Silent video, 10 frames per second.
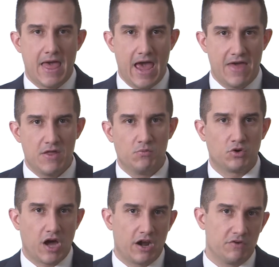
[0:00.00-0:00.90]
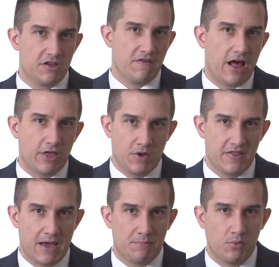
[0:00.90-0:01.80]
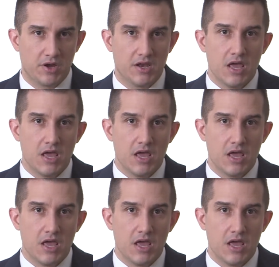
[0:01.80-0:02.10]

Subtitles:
And then we'll kind of reevaluate at that point.